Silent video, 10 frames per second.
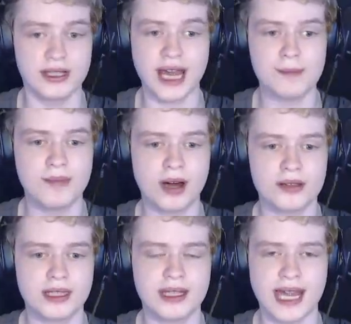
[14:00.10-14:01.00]
I bug
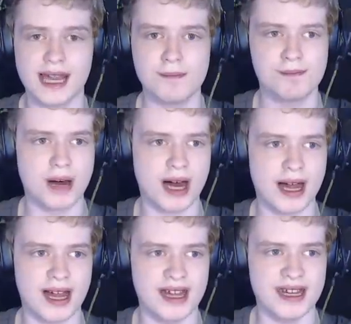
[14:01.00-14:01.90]
the game
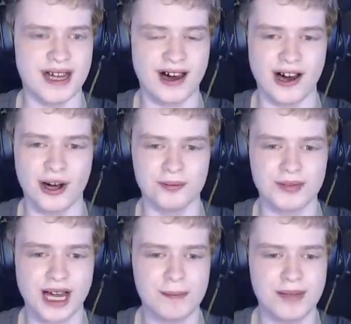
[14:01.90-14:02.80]
by um,
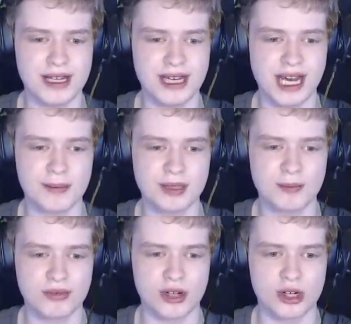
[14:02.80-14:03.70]
not picking up the
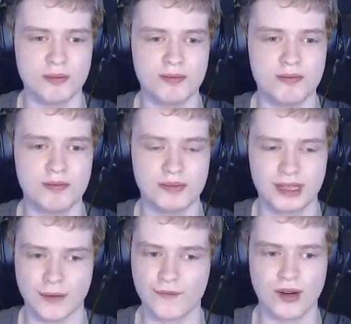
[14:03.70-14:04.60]
broom
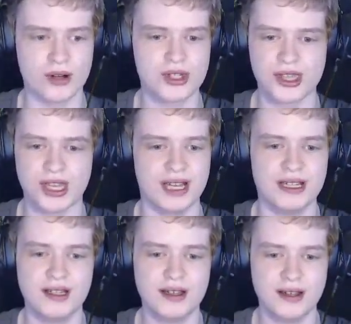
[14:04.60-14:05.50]
the first
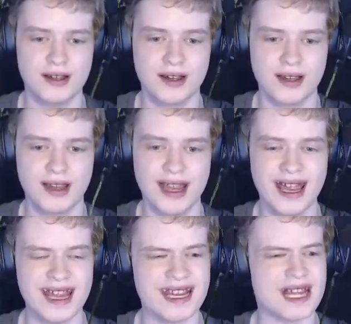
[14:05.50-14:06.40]
thing?
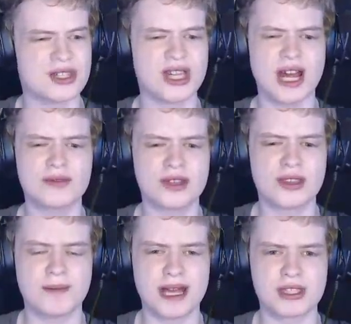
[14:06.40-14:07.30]
Yeah, see, after the
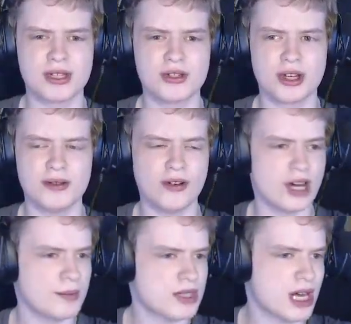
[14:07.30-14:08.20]
massive jump... No,
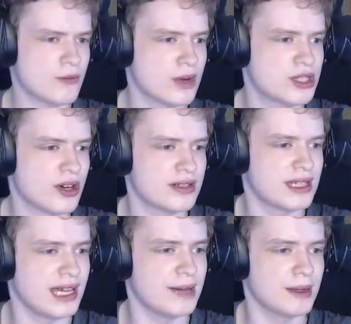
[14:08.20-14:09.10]
I'm just going to restart the game.